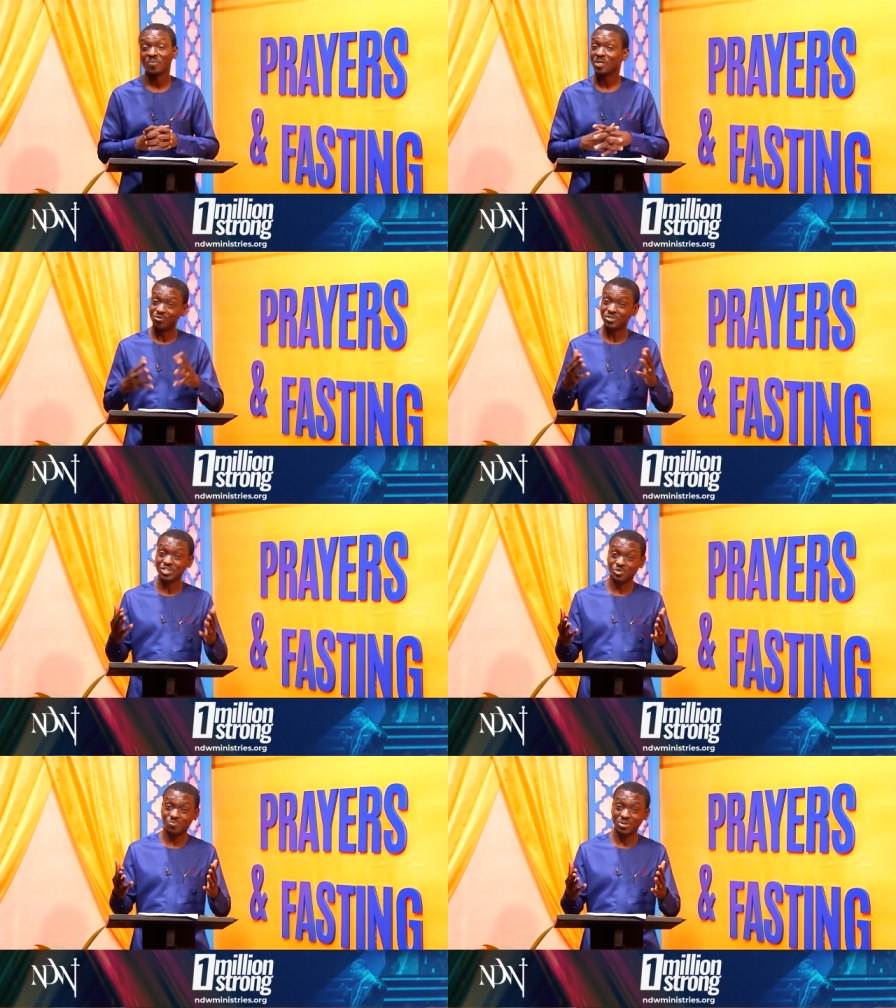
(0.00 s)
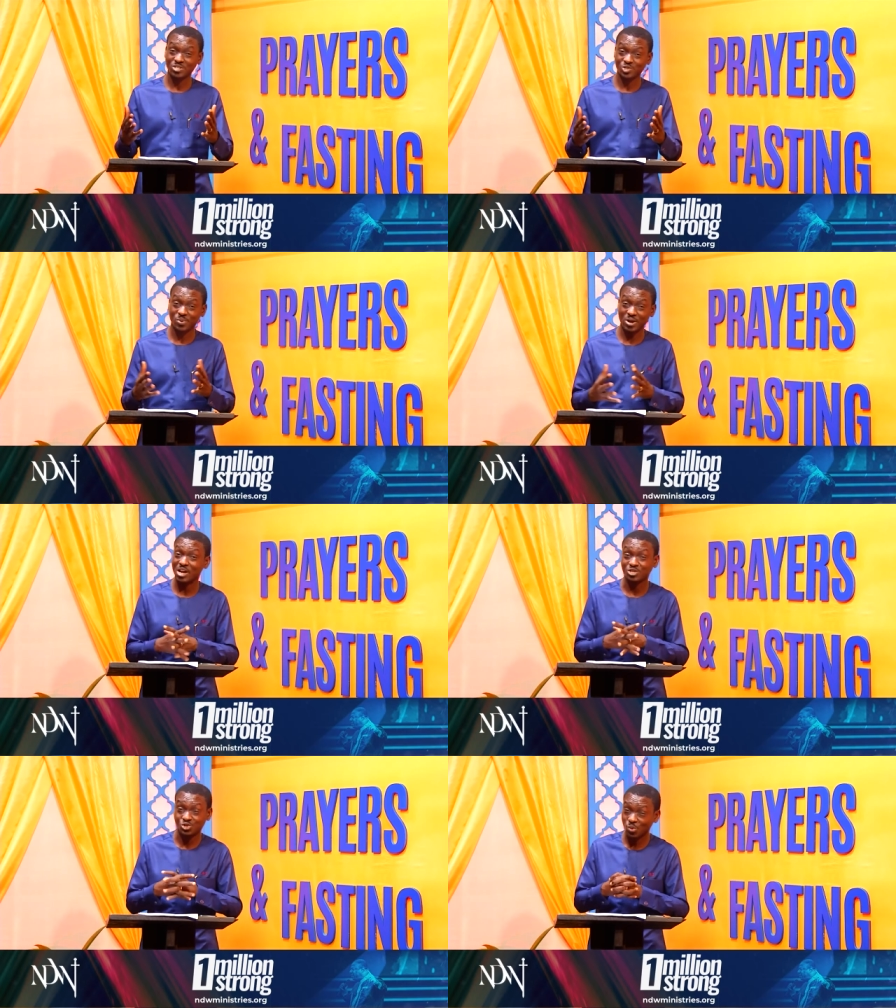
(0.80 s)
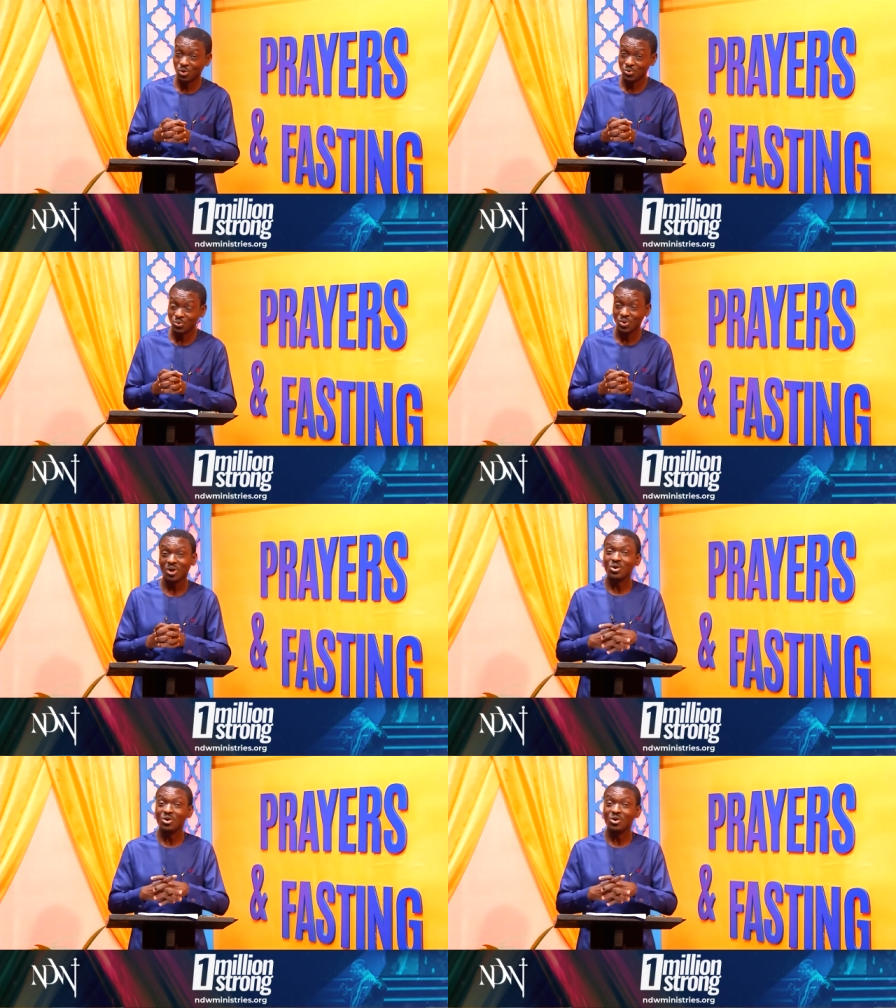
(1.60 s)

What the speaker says: If you just pray this prayer, I assure you,